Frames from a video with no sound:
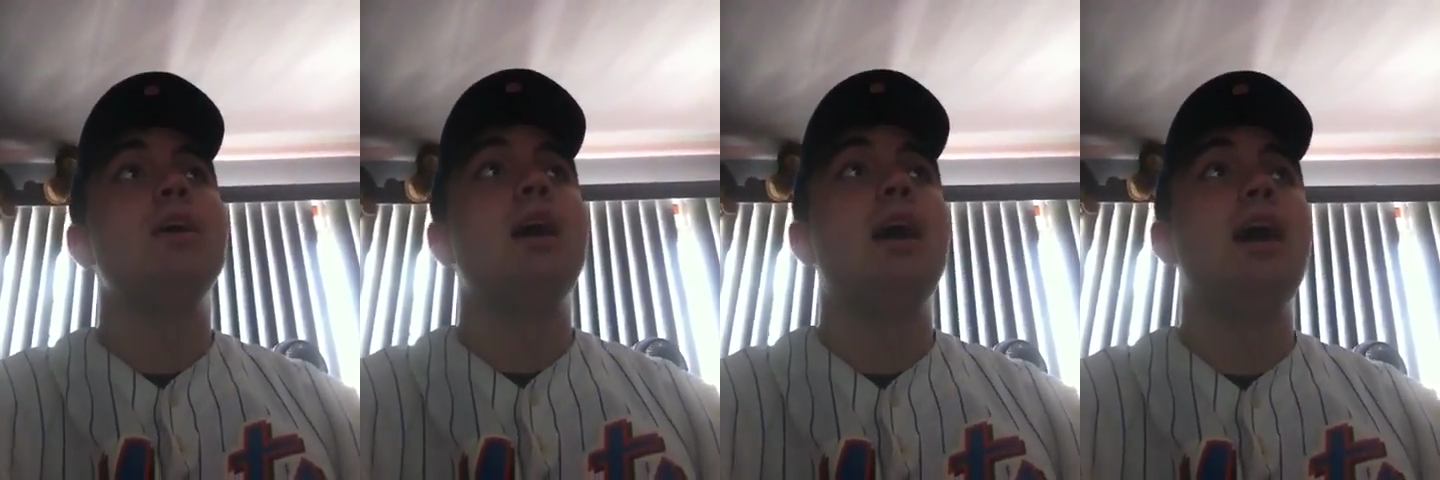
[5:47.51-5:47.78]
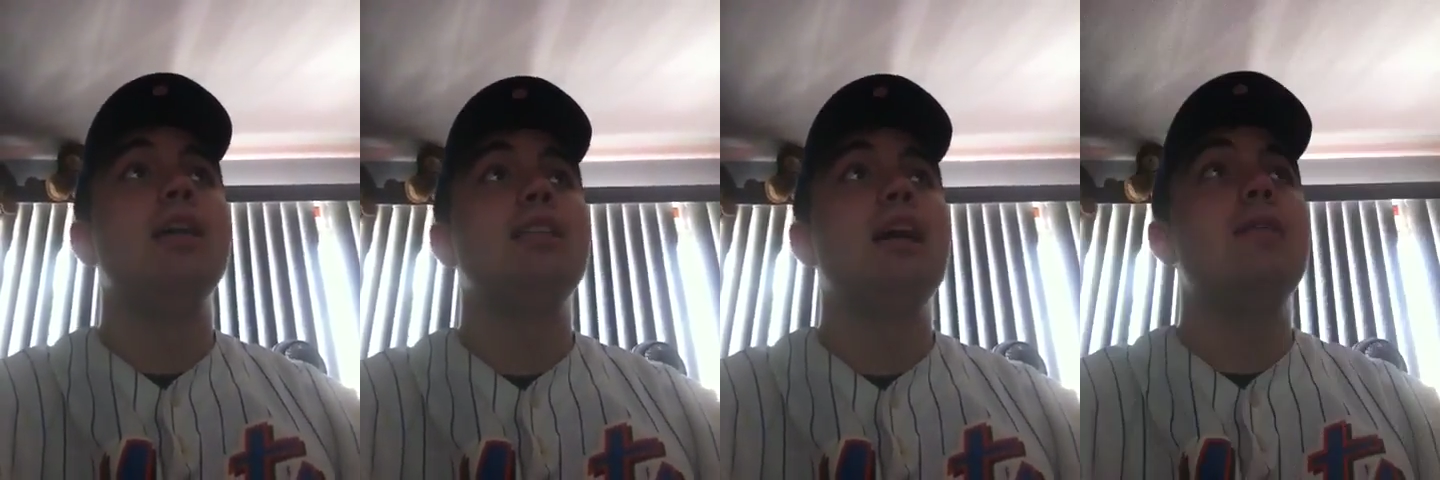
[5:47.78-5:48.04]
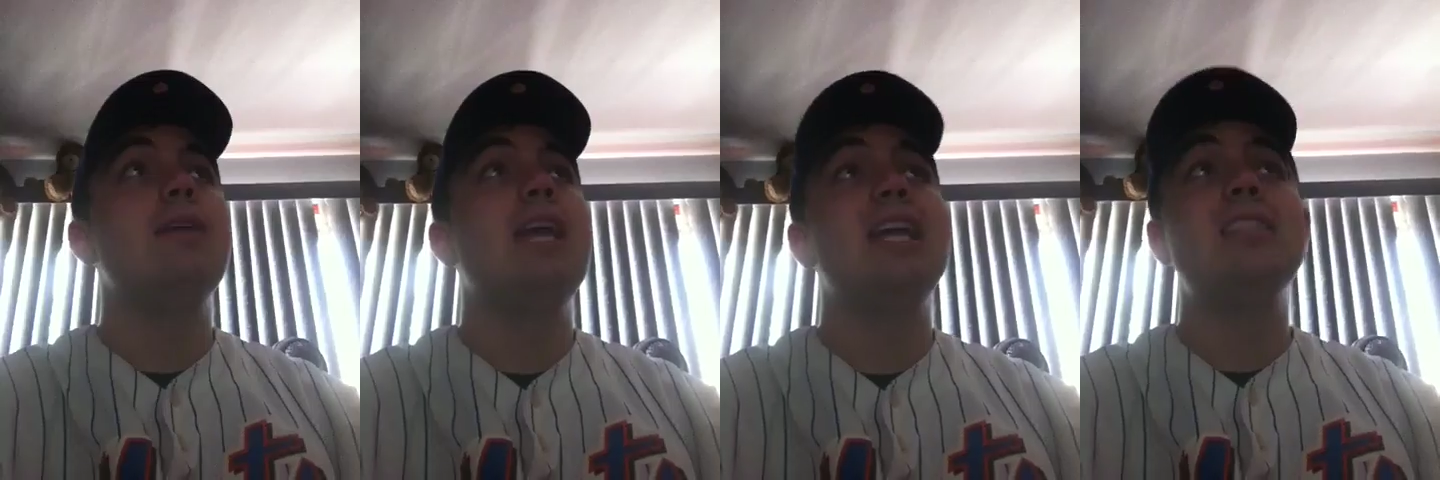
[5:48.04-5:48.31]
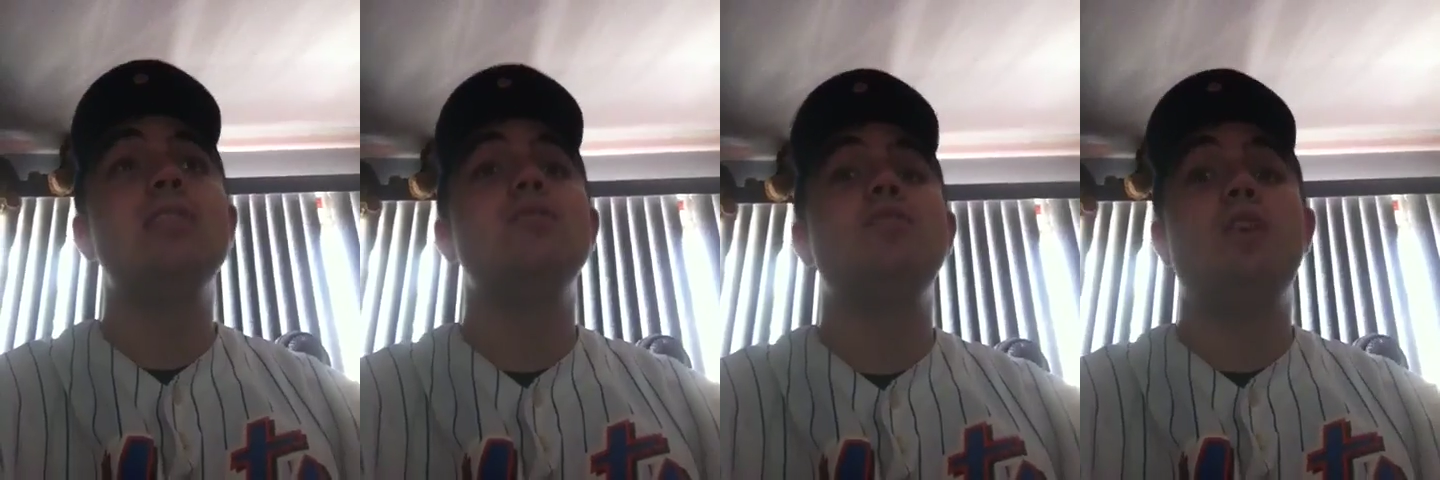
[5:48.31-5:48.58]
Tommy
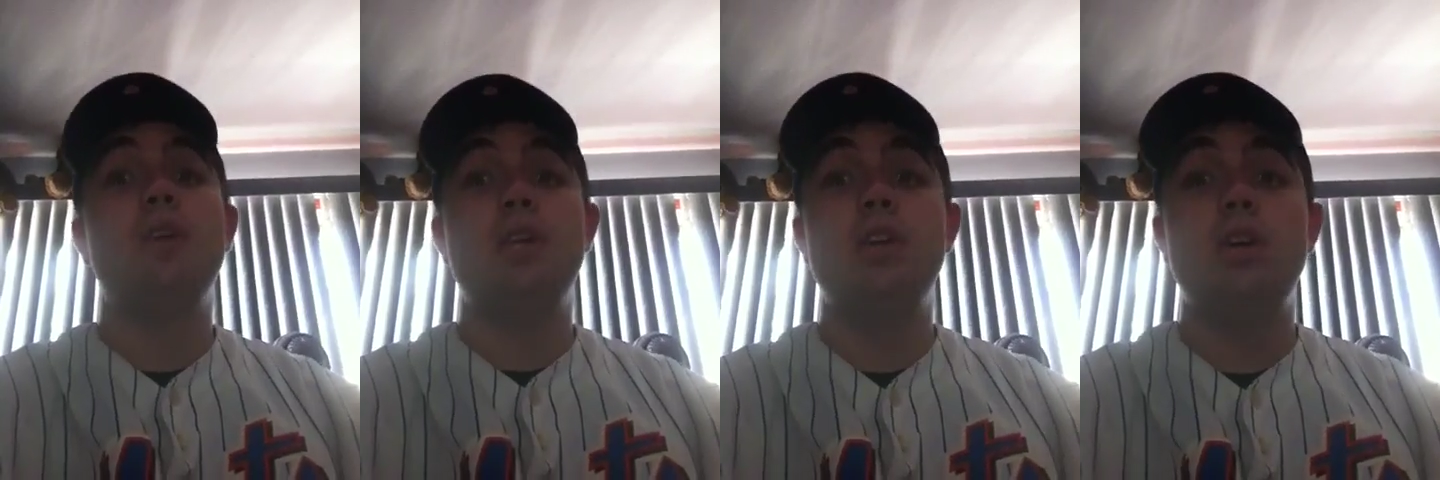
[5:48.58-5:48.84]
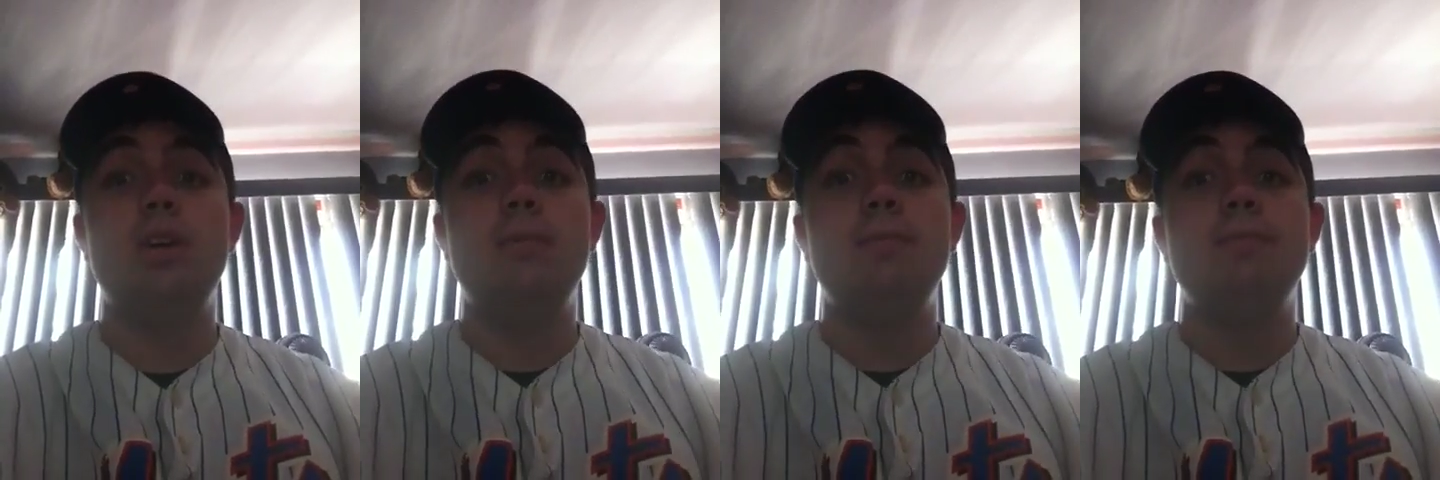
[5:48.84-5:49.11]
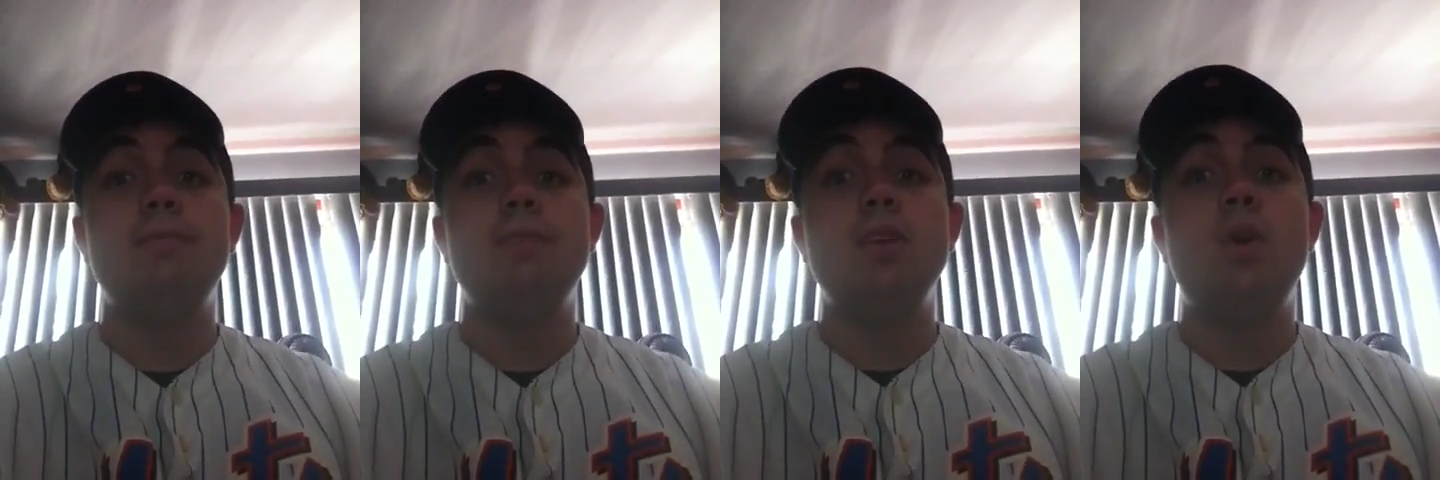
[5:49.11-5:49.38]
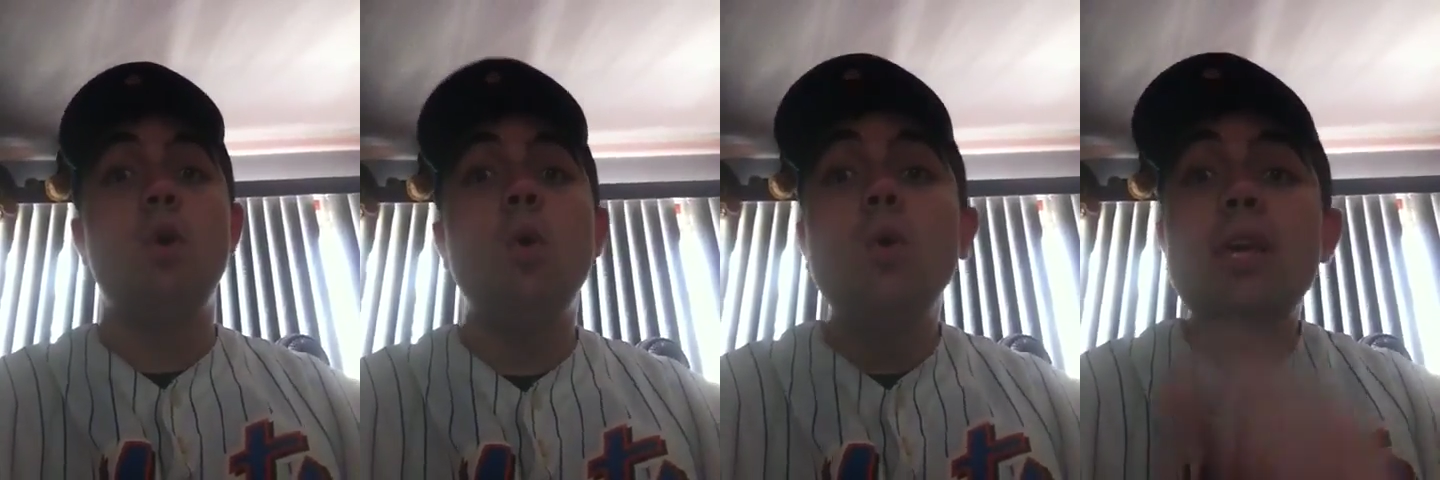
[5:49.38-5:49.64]
Hanson's very good.
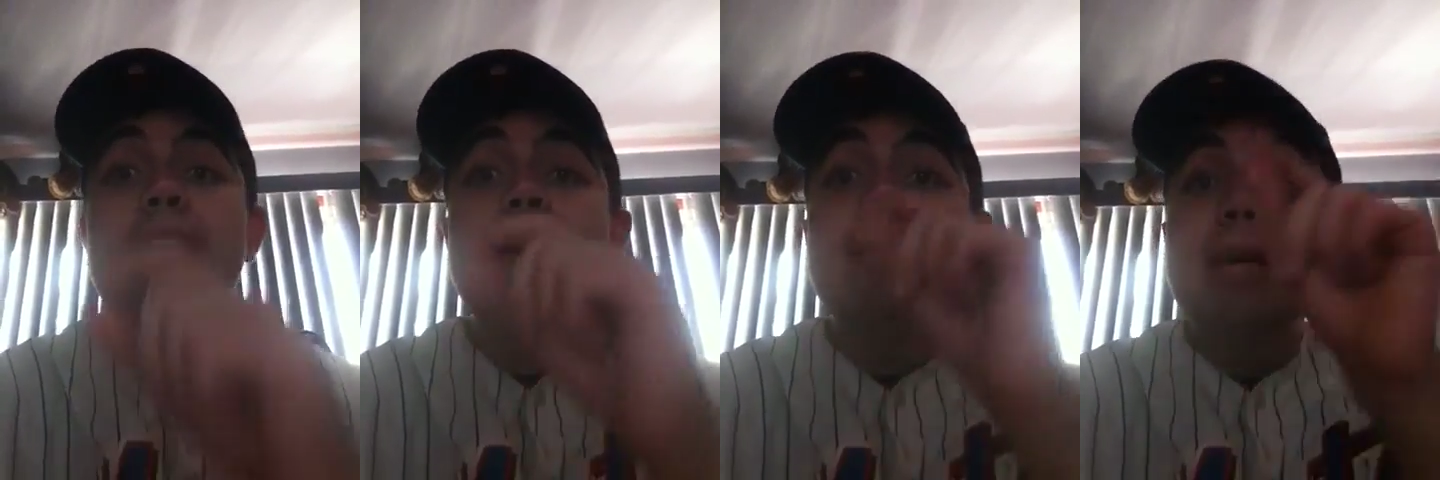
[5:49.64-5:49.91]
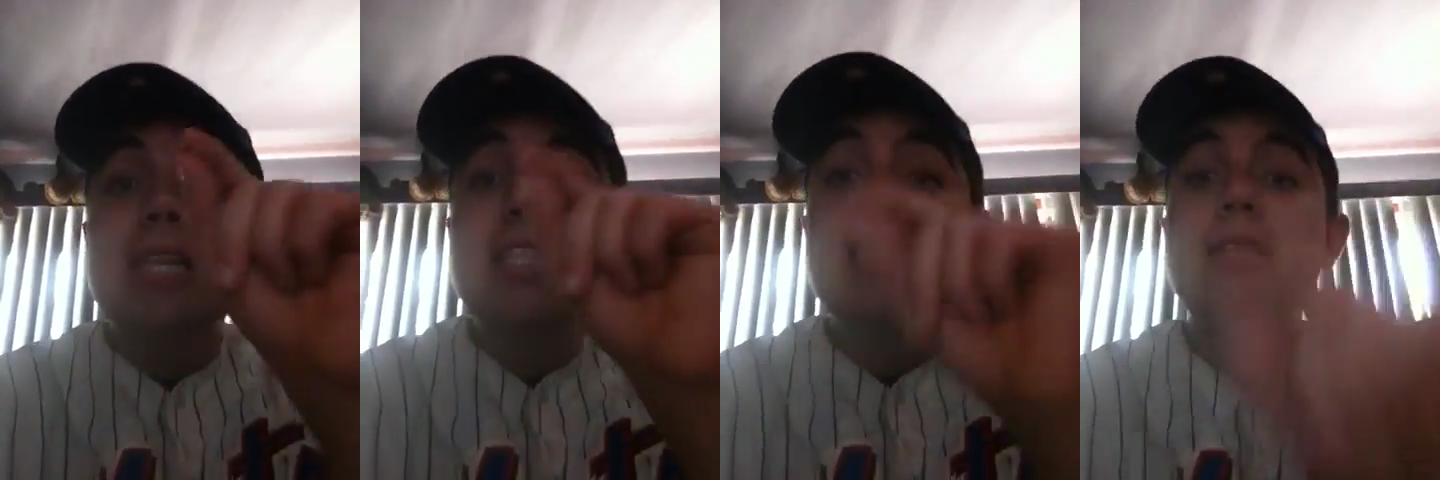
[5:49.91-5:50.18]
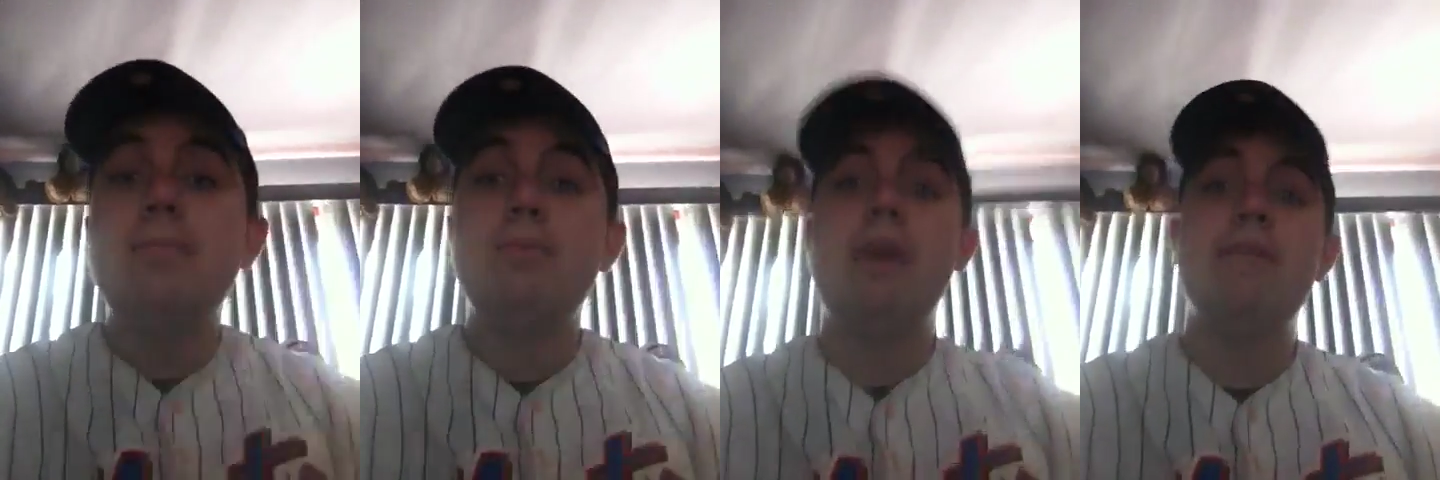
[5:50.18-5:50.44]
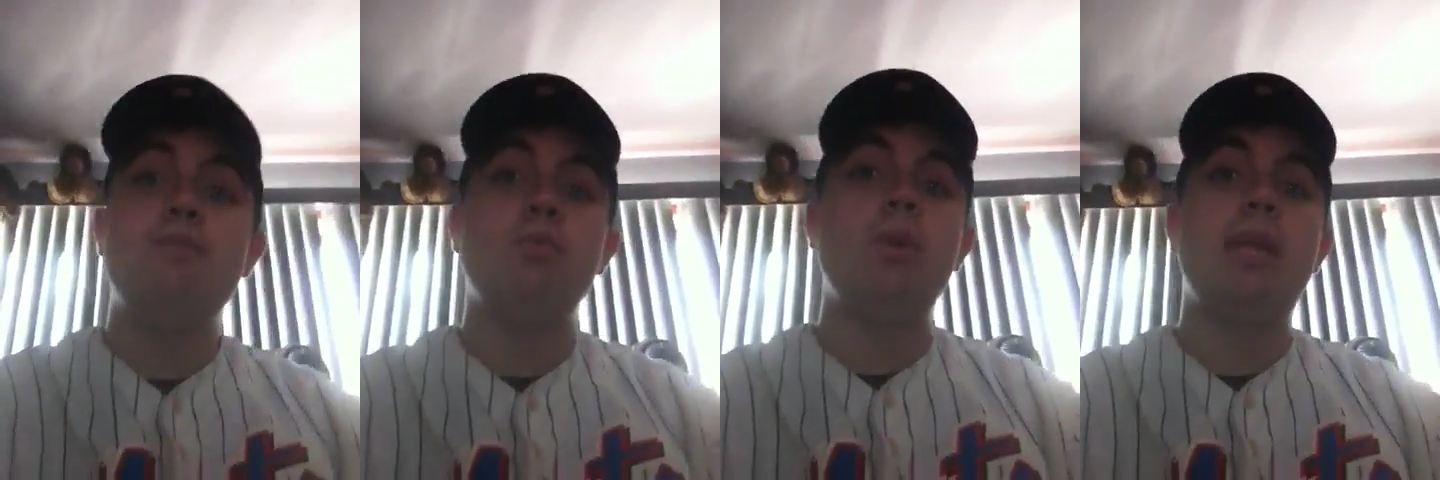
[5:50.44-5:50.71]
Only game I could see the
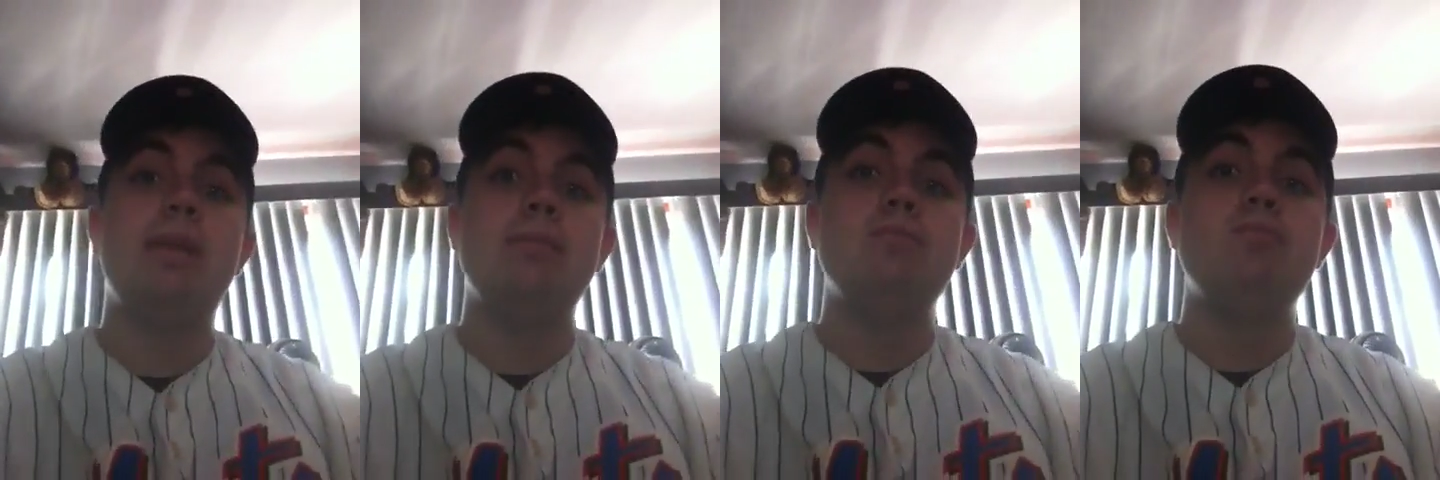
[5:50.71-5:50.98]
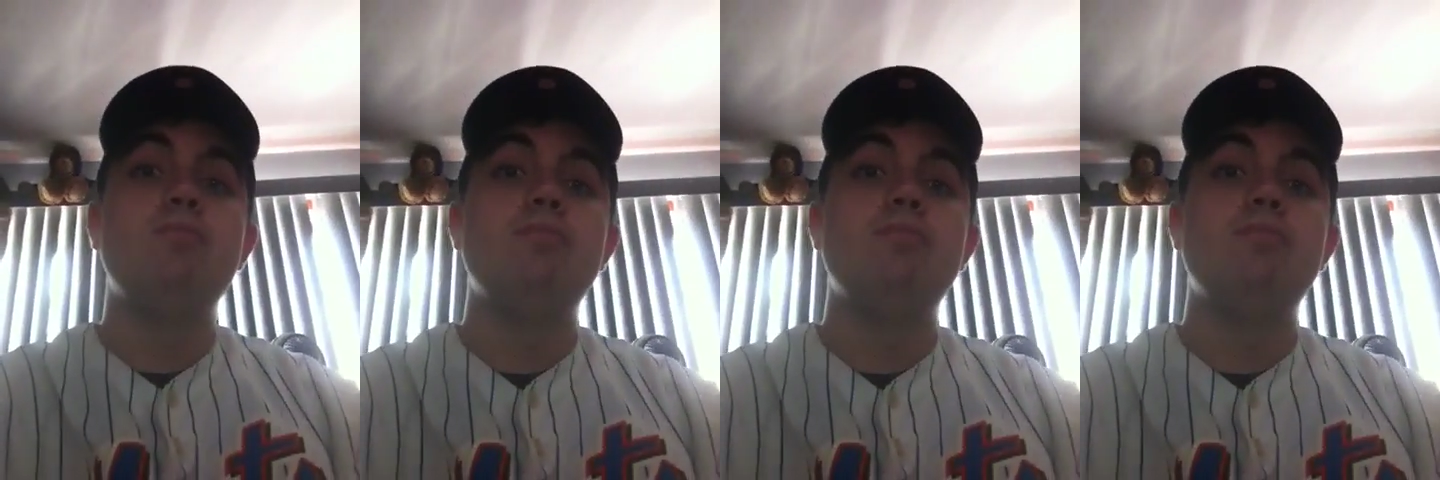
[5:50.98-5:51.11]
Braves winning.